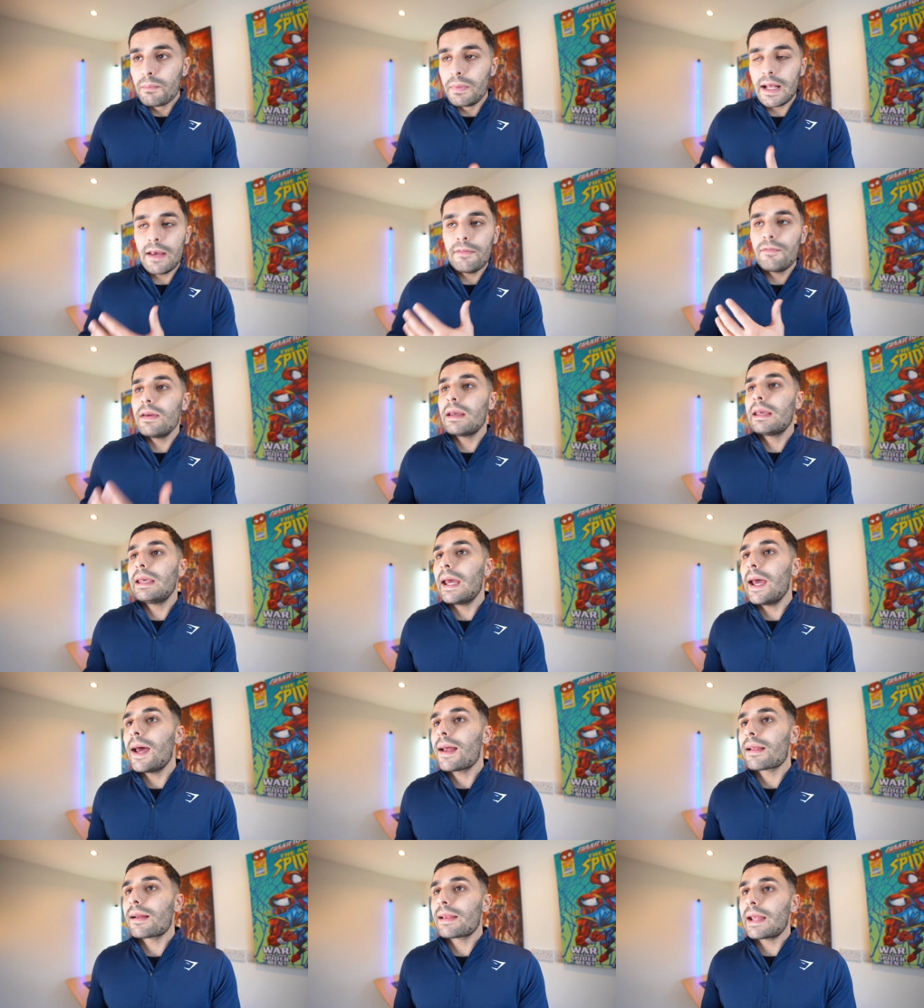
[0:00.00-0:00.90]
but they
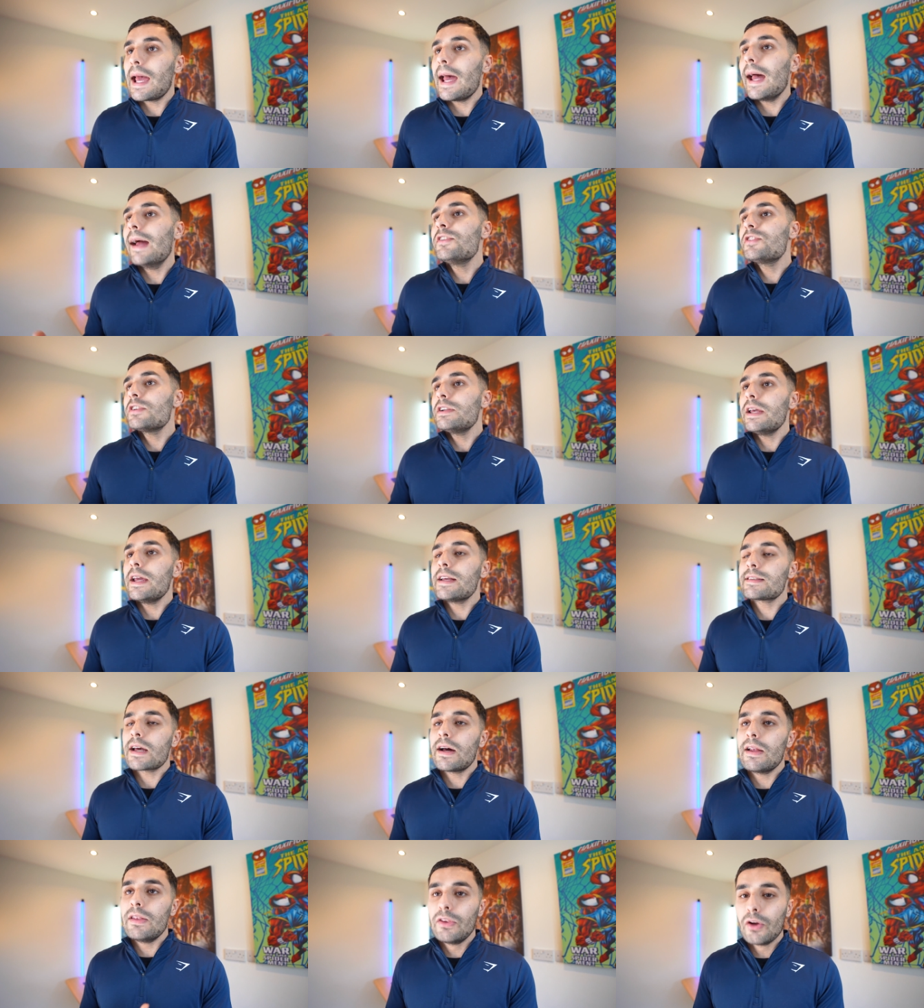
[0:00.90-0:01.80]
forget that their
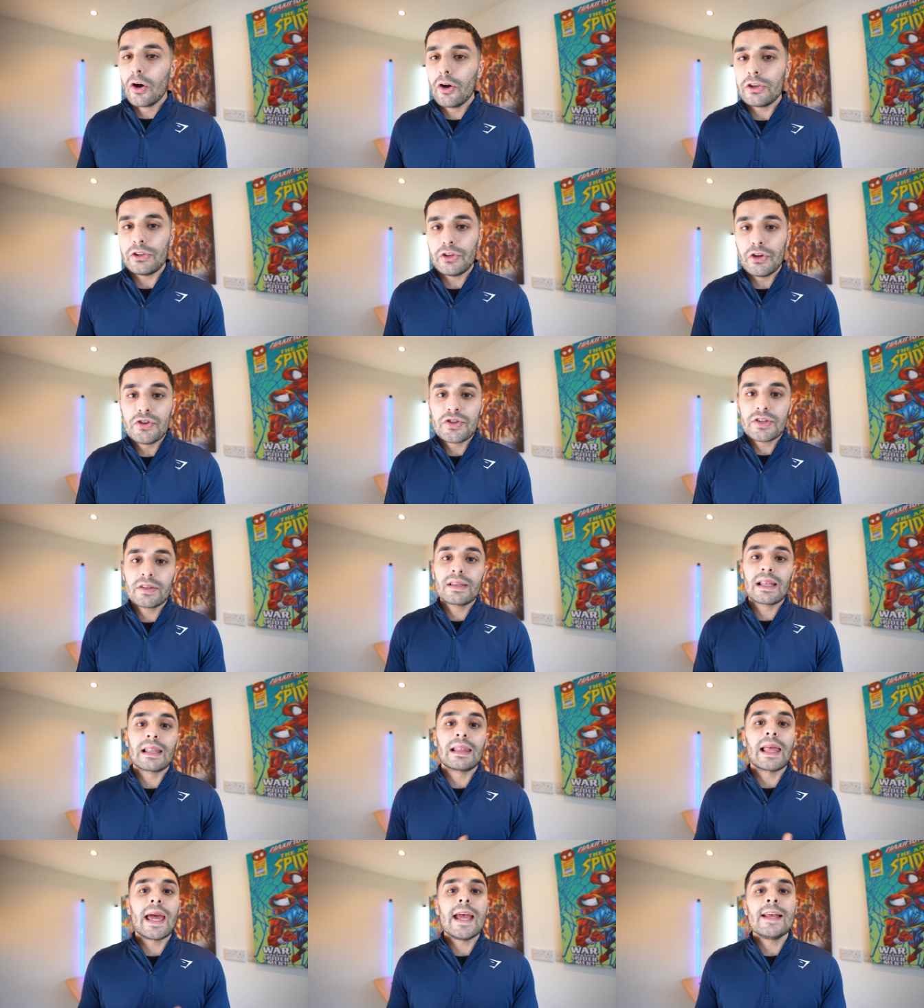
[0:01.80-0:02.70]
engineers are not using
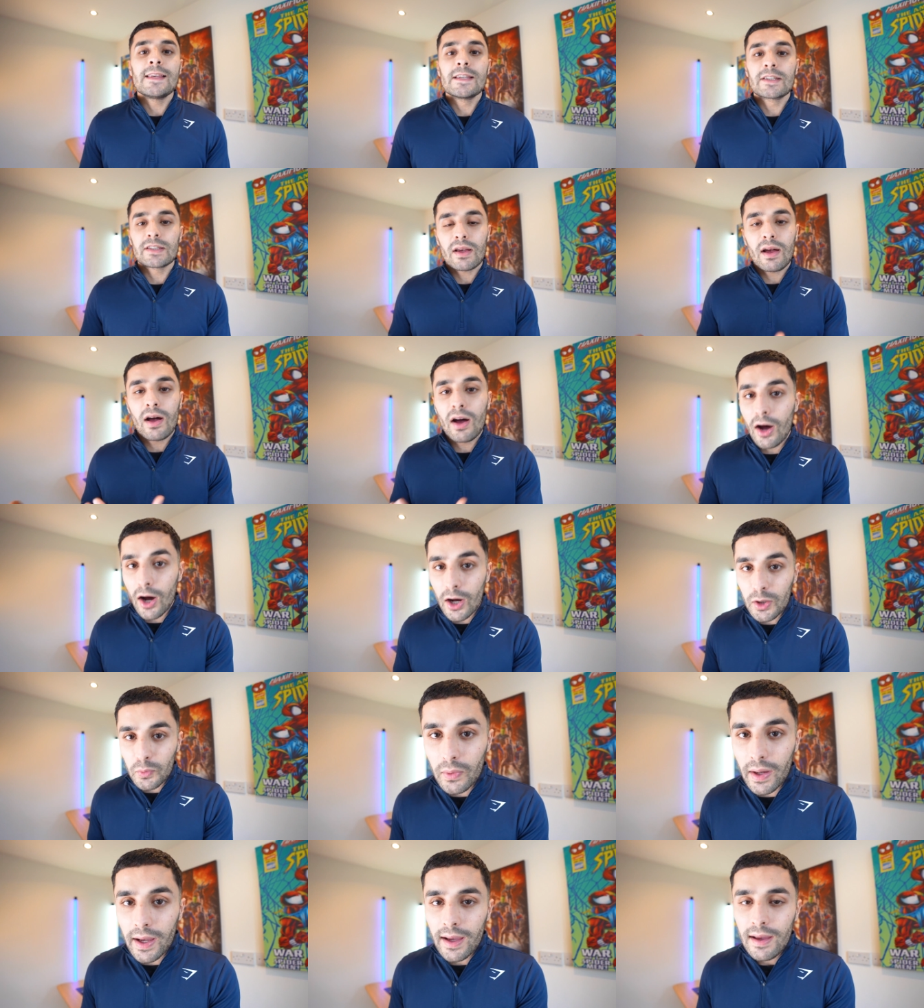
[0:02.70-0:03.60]
the latest
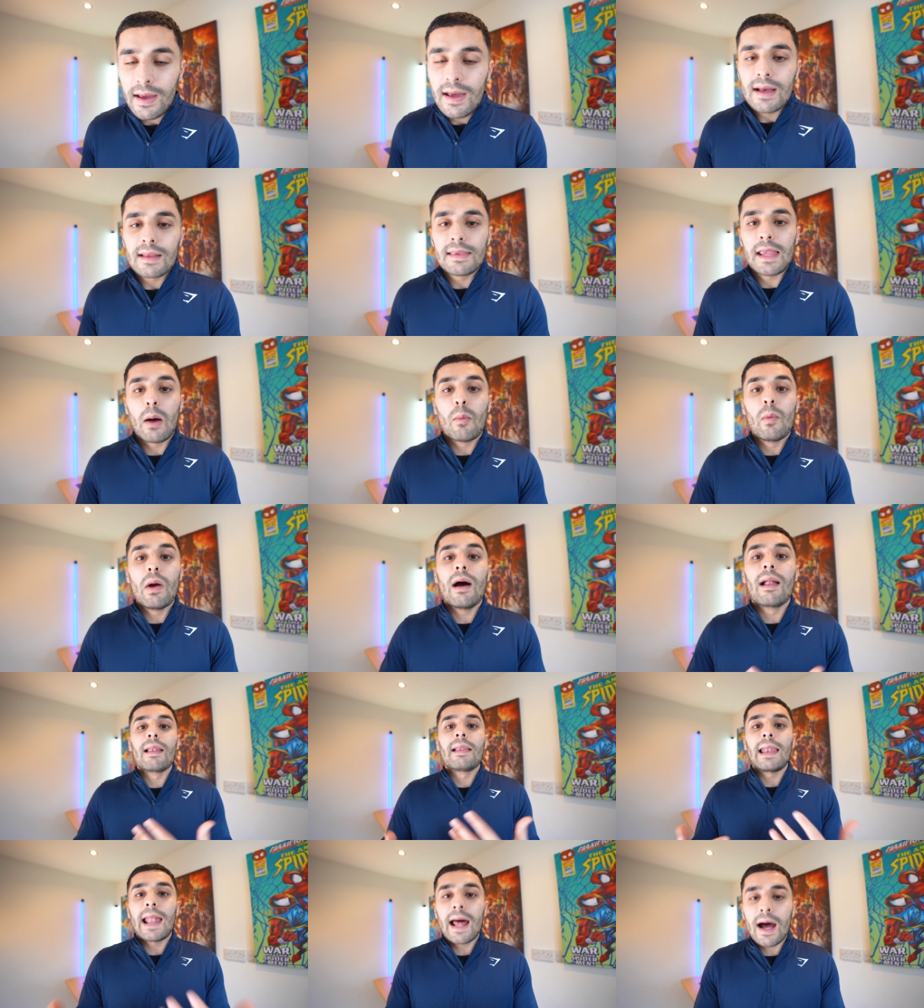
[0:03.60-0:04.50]
hardware that will
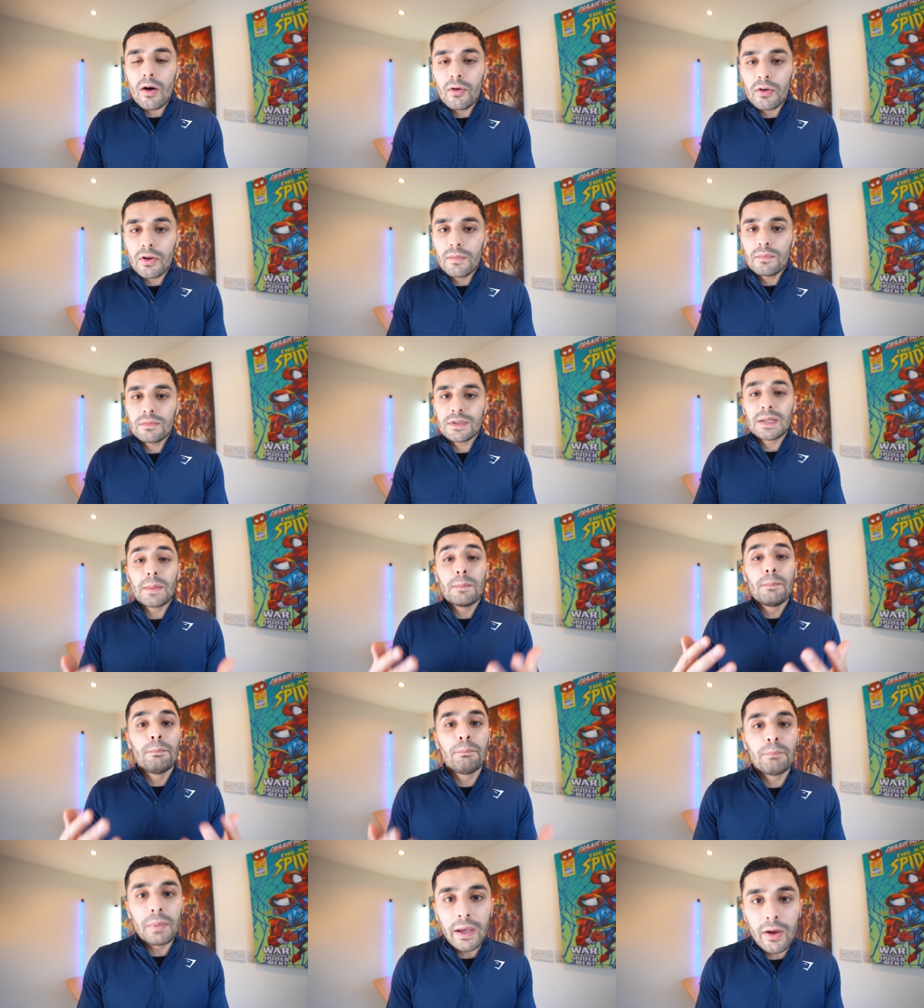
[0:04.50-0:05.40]
allow them to
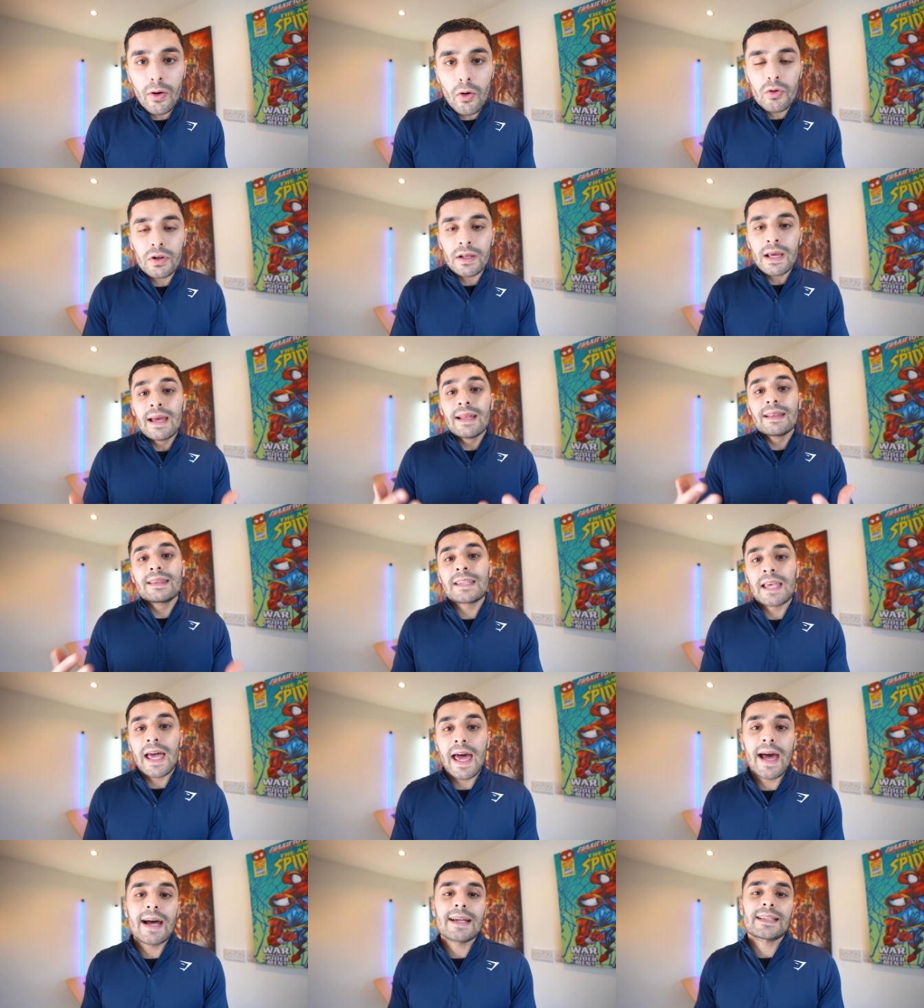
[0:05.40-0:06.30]
build,
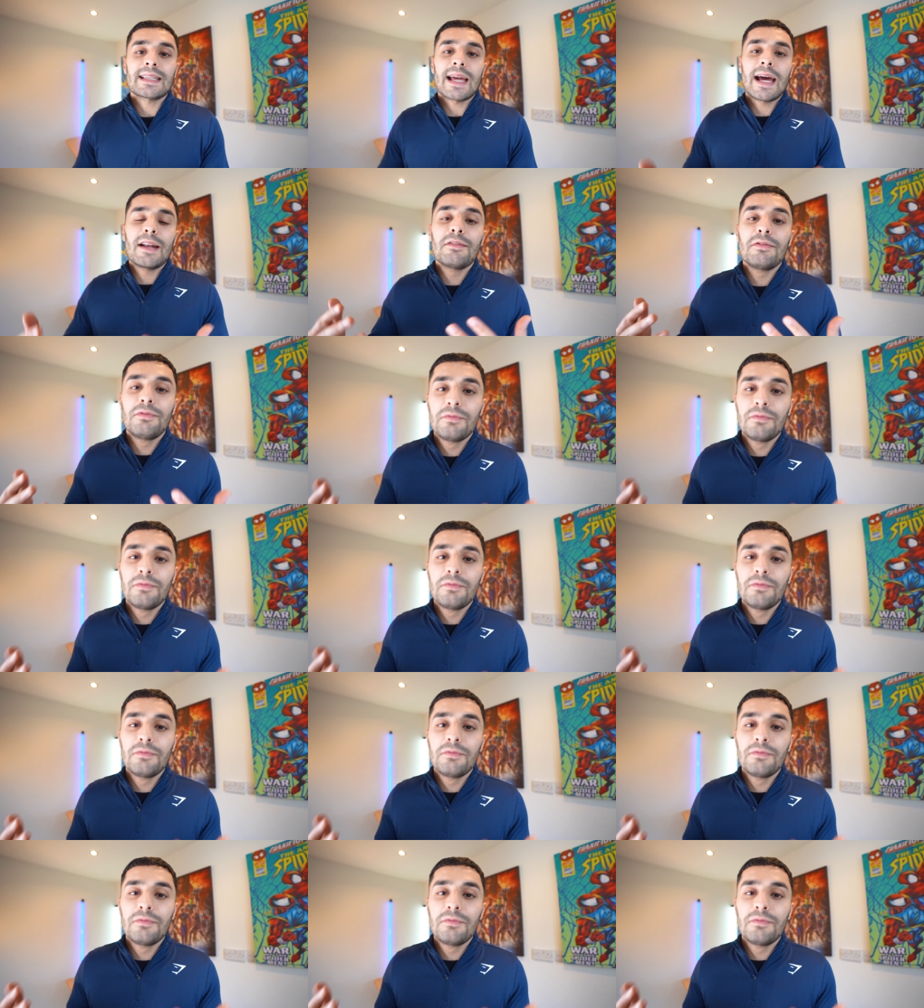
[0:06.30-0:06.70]
test, and